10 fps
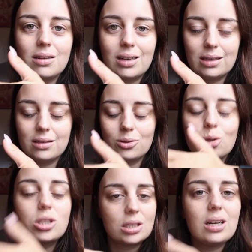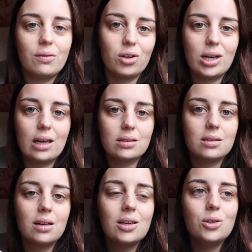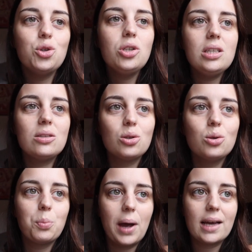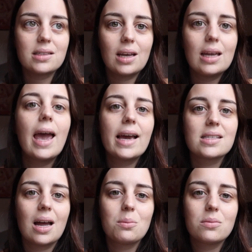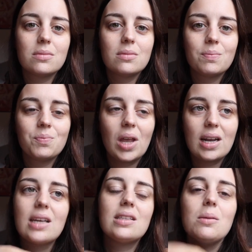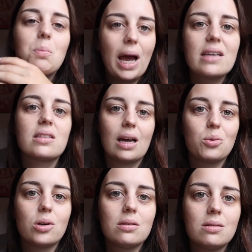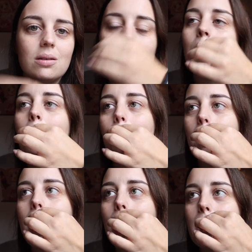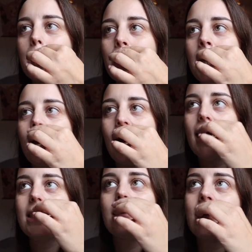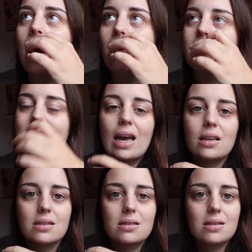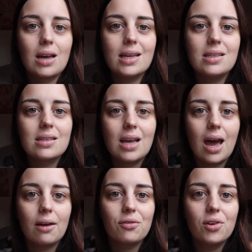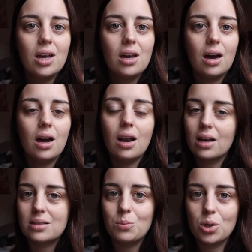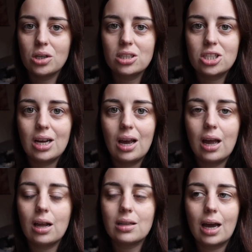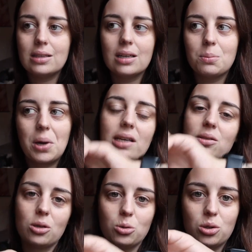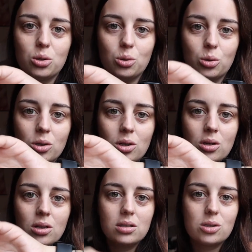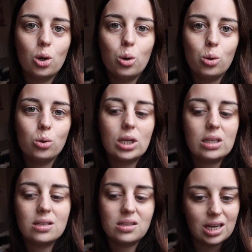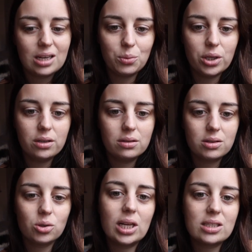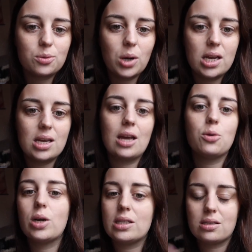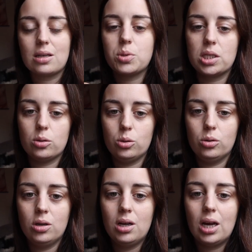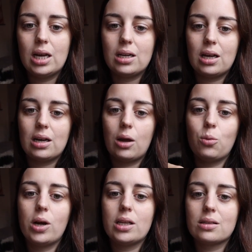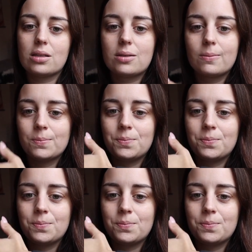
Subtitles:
like to study for that, you need pass an exam. And I didn't pass that one because I didn't have science. I didn't have Luxembourgish, and I didn't pass those two. So they didn't take me. So that's why I went substitute. And then I went